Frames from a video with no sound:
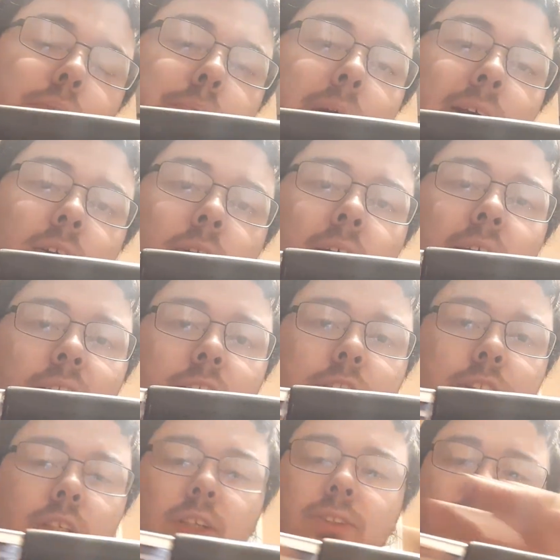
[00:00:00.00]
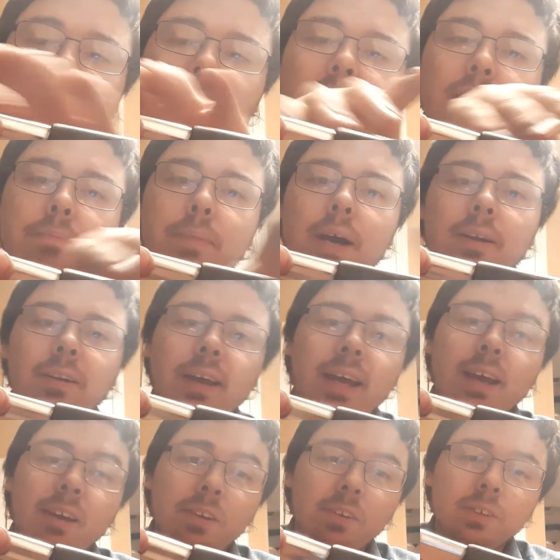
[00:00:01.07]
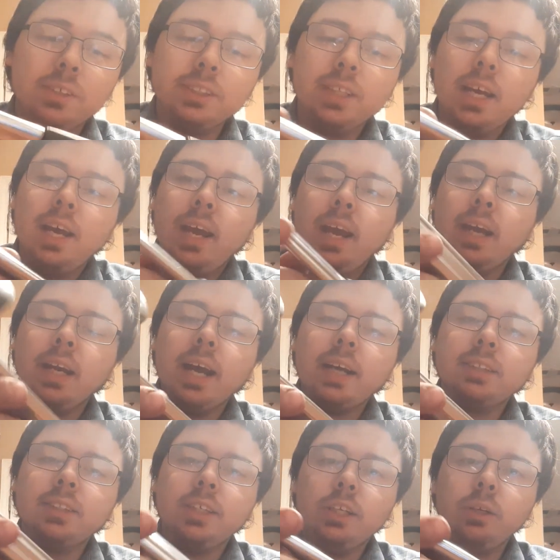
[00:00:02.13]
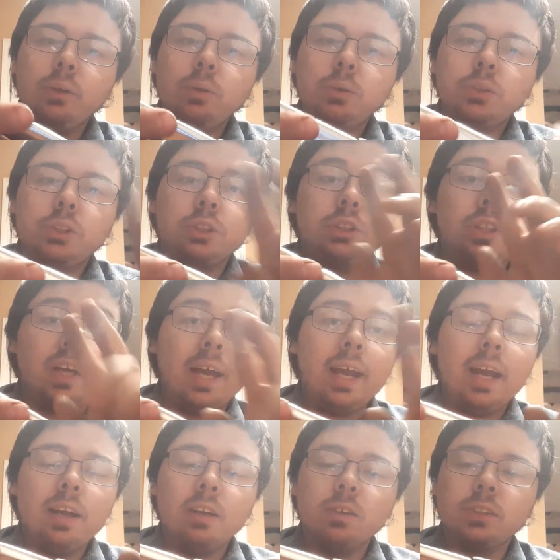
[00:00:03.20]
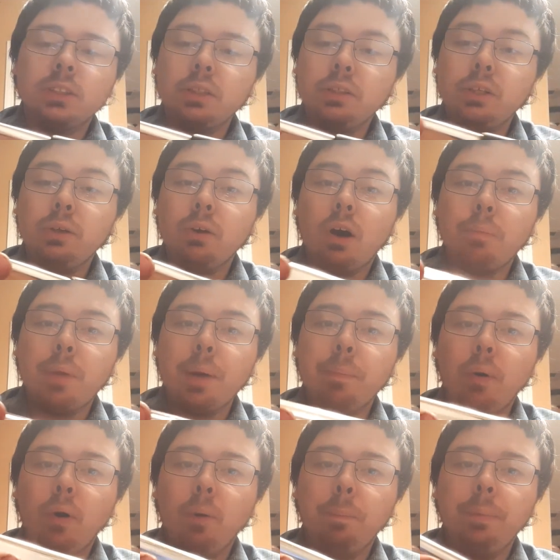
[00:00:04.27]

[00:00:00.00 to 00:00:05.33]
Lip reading: metal head shears that had metal handles and actually used the handles on my ball